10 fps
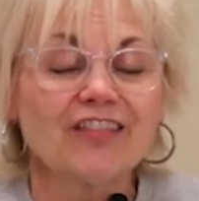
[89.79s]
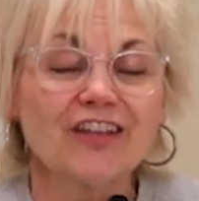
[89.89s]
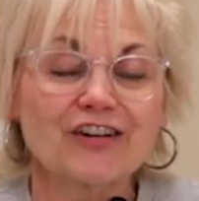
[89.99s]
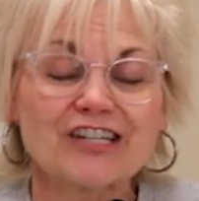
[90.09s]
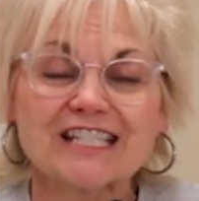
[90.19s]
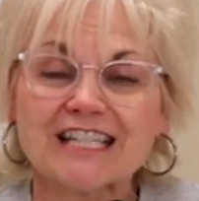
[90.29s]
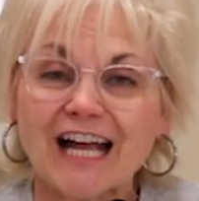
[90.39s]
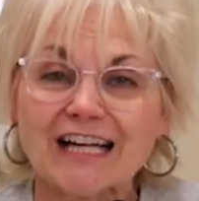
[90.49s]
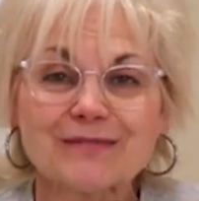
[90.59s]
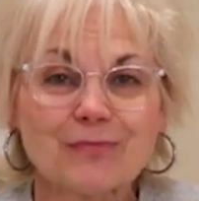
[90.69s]
There is an
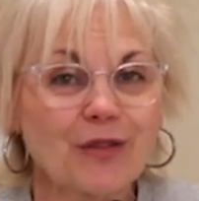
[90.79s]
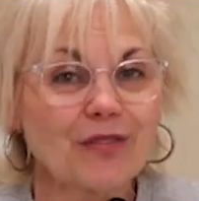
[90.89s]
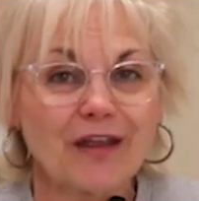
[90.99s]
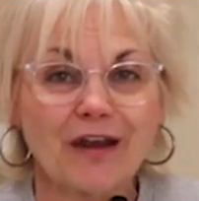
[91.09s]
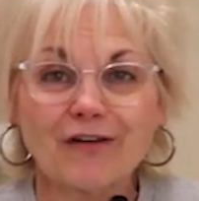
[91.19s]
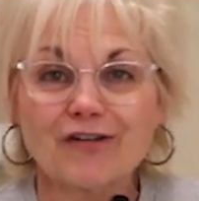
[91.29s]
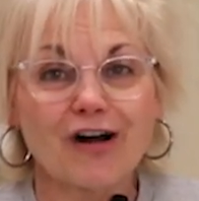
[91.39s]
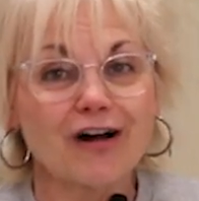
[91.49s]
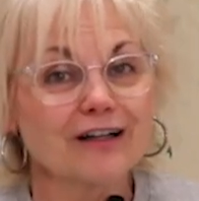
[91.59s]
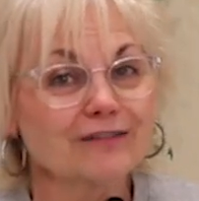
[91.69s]
item on there
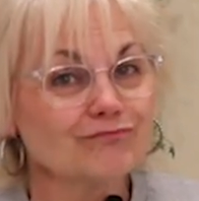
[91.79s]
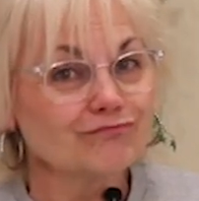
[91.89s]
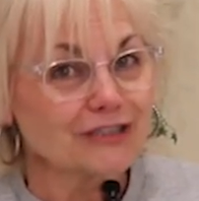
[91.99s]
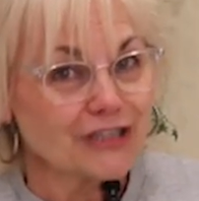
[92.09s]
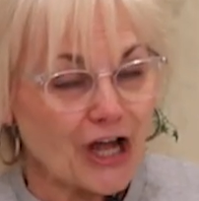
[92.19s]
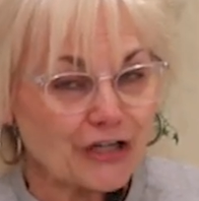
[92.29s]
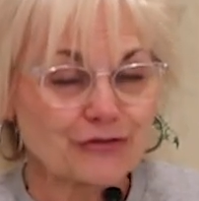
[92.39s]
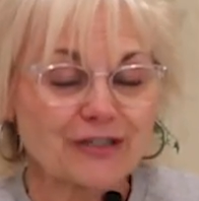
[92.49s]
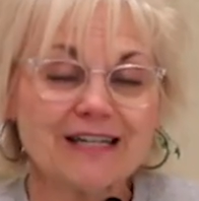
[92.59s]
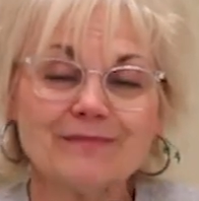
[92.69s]
called
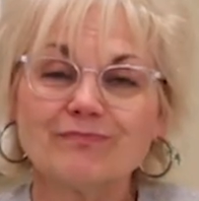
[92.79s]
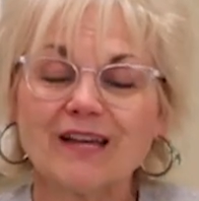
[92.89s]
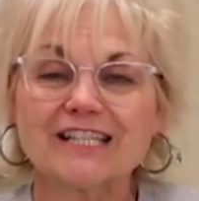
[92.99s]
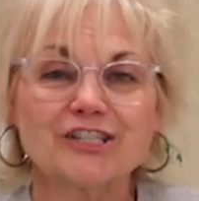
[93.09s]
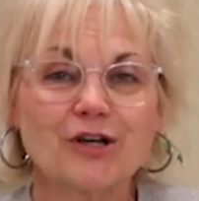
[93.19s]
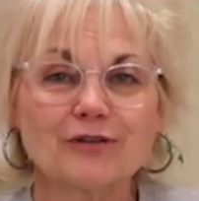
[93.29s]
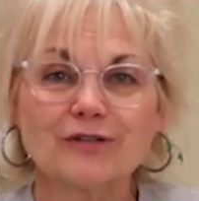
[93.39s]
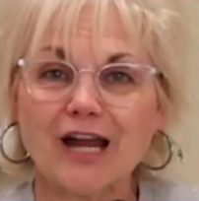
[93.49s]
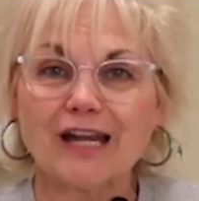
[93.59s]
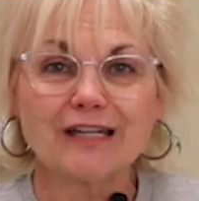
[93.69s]
laundry. That's an
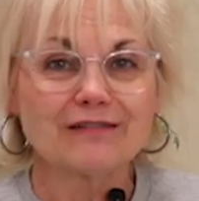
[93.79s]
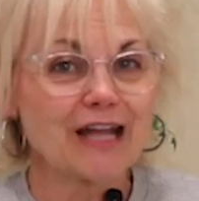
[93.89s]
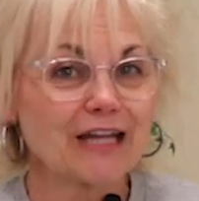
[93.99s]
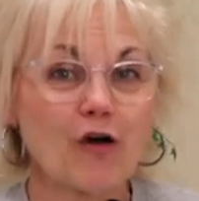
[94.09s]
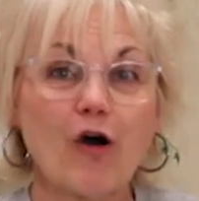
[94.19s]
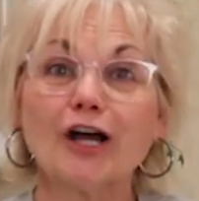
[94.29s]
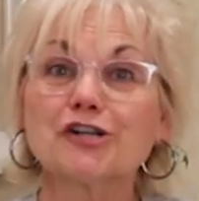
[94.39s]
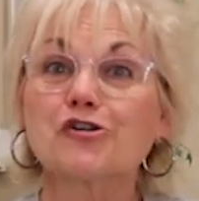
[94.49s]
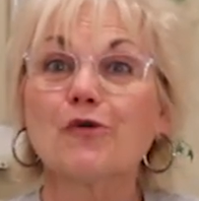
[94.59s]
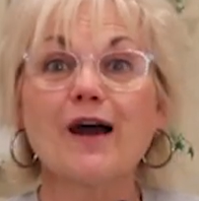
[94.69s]

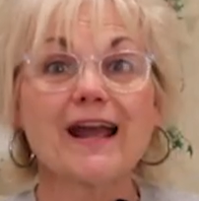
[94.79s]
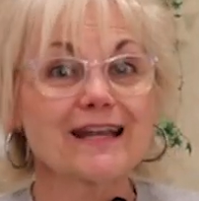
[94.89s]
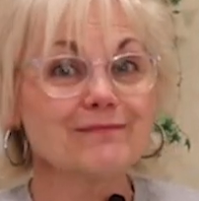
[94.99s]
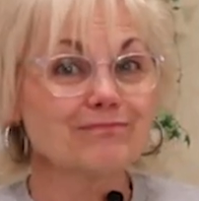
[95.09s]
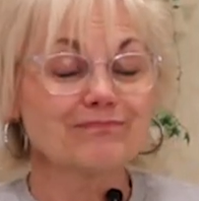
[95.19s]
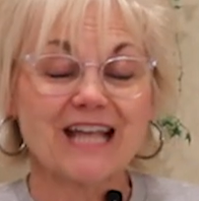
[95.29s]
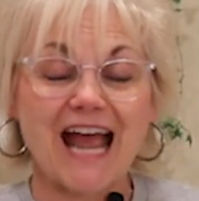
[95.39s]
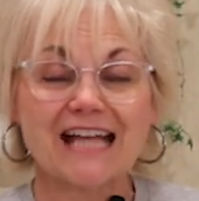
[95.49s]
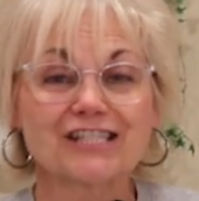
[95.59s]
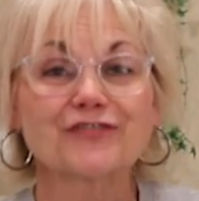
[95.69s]
ongoing
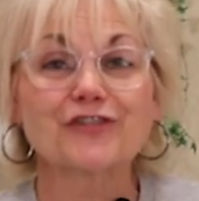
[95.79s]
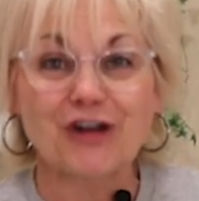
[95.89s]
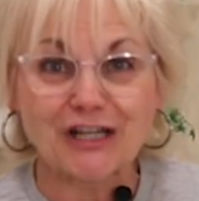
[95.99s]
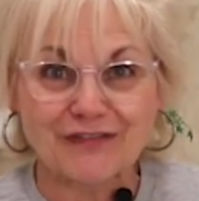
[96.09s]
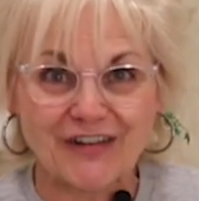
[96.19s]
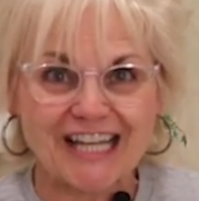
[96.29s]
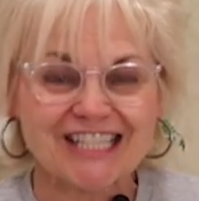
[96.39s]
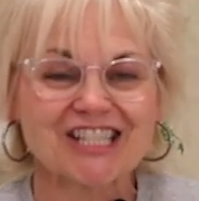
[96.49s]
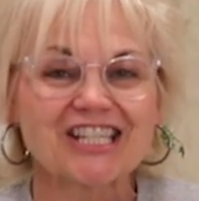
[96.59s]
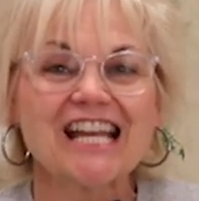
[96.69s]
task for all of
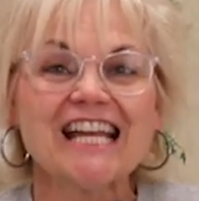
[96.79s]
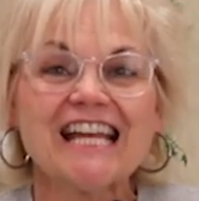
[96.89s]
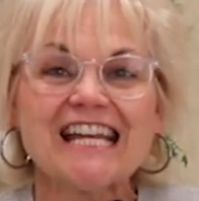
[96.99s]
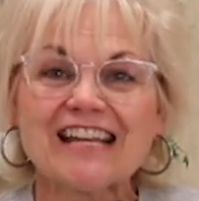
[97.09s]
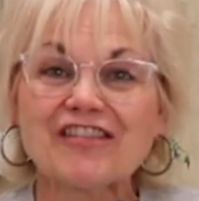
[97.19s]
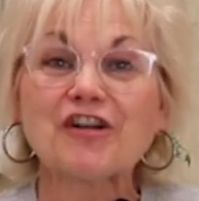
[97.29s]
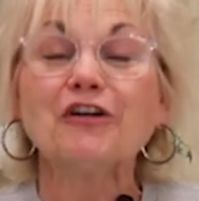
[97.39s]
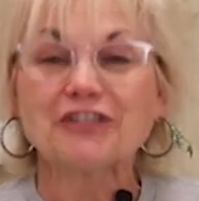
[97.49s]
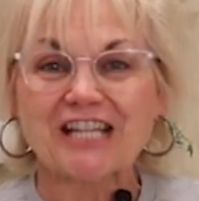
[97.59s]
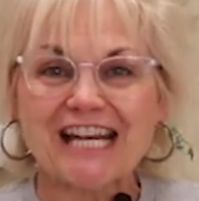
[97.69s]
us. In the
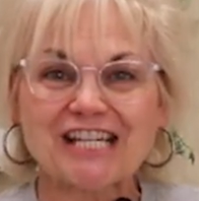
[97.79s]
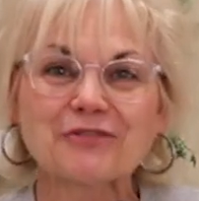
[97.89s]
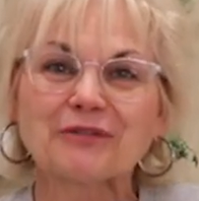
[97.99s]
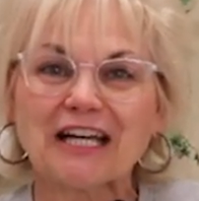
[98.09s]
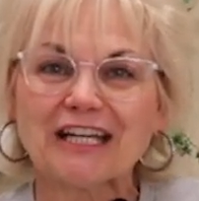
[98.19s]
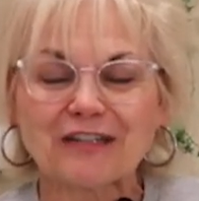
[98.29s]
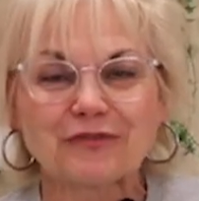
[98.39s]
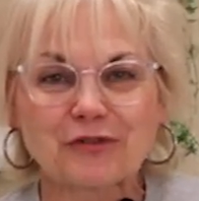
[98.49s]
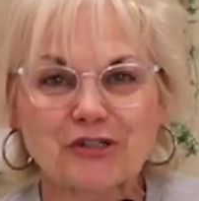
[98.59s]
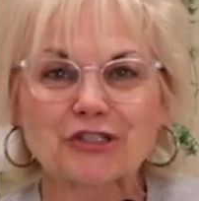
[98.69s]
old days, when I had
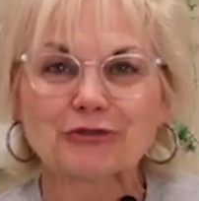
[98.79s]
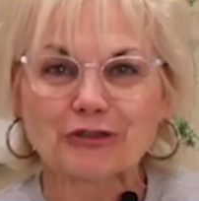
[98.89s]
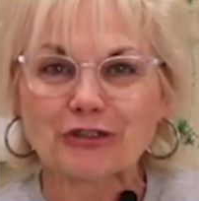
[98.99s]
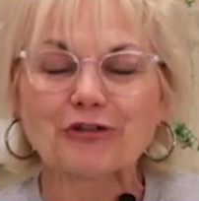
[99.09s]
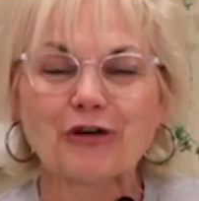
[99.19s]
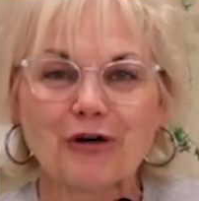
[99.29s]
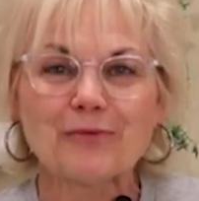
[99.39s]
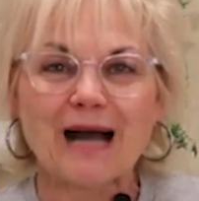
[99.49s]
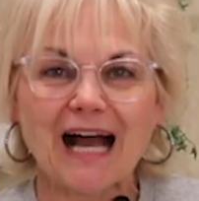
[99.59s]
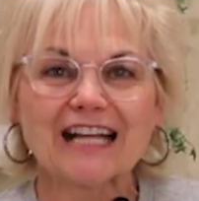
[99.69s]
4 children at
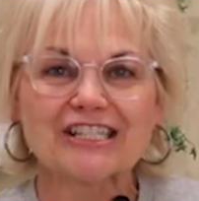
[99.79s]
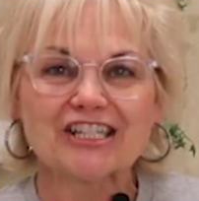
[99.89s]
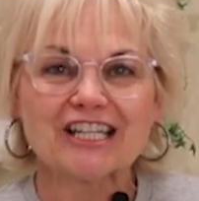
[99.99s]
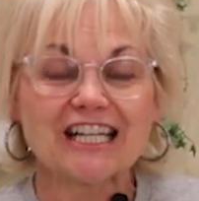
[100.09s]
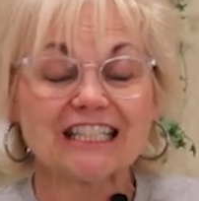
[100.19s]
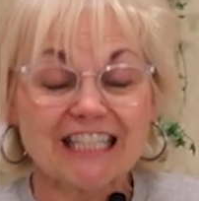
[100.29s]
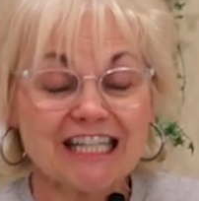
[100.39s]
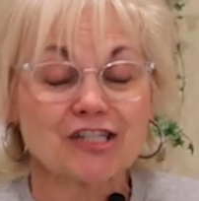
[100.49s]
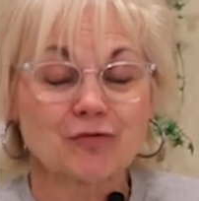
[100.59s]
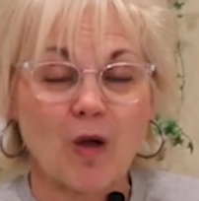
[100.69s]
home, I did at
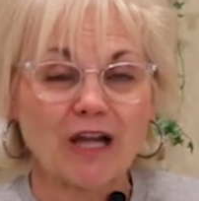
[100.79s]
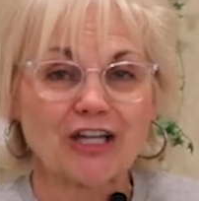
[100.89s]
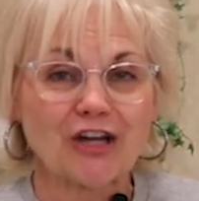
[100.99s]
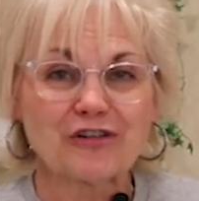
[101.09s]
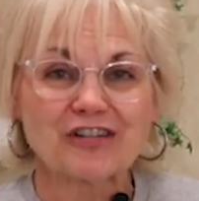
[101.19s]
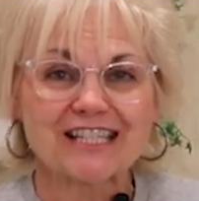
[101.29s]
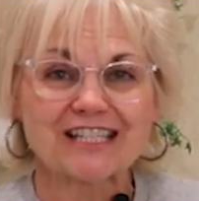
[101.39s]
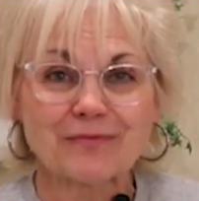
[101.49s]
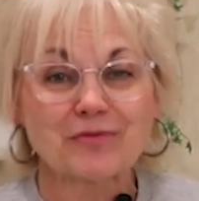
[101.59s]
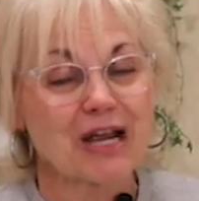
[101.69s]
least 1 load and
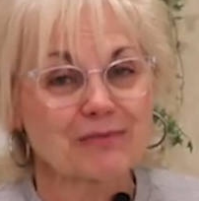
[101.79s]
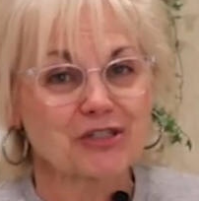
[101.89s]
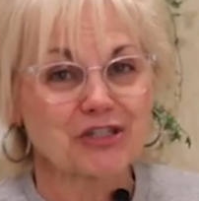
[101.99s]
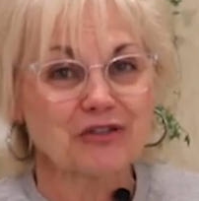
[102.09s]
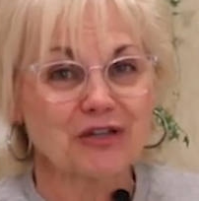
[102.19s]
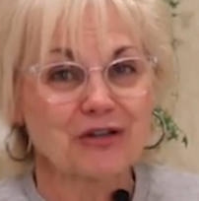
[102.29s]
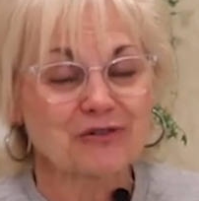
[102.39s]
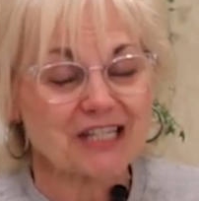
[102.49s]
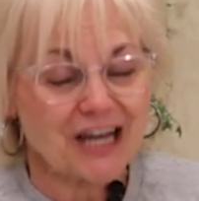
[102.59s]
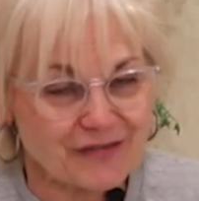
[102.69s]
sometimes 2
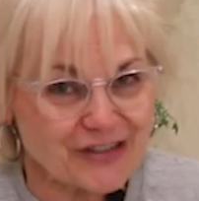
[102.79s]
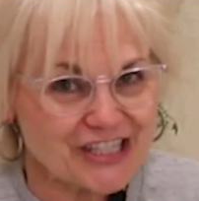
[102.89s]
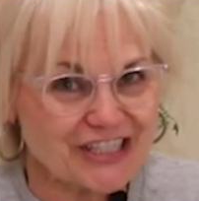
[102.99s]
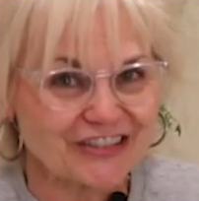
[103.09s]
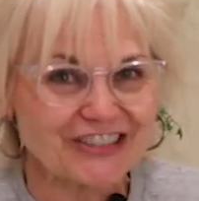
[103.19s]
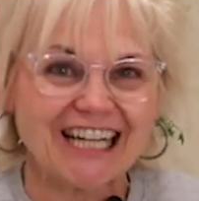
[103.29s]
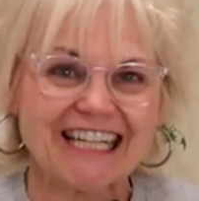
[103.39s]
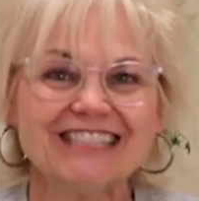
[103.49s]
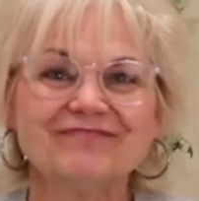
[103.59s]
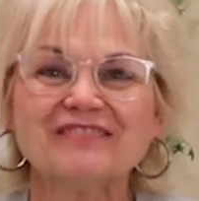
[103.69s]
loads every single
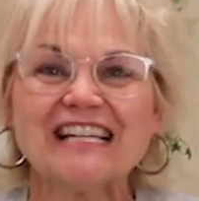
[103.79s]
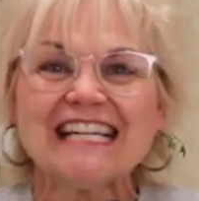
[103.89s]
day.